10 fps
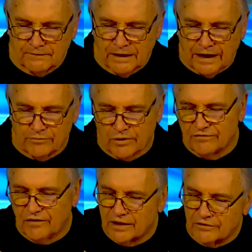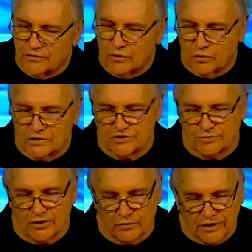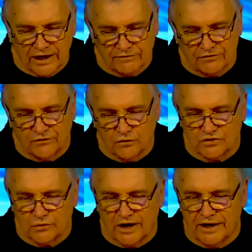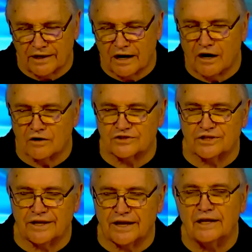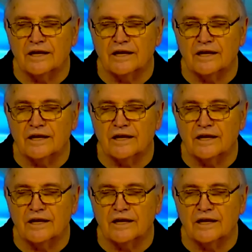I pray, Father, the Holy Spirit would have a full sway in our hearts today